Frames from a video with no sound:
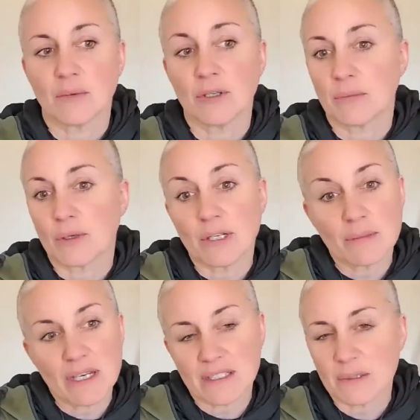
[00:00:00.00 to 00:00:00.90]

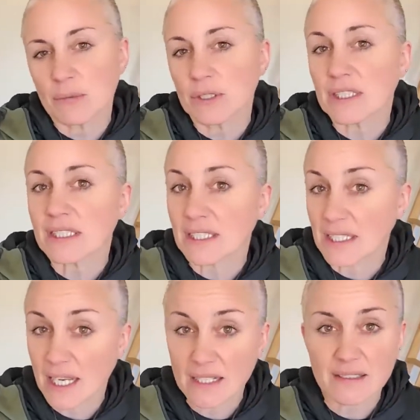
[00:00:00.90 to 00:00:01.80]
Intestinal problems that can
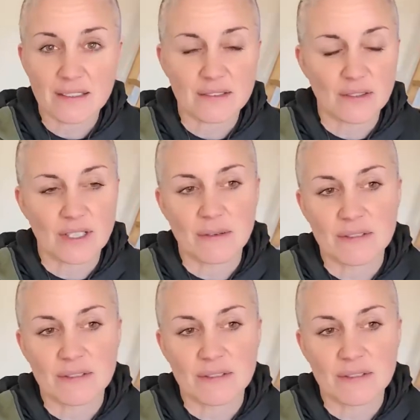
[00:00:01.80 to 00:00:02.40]
be complex,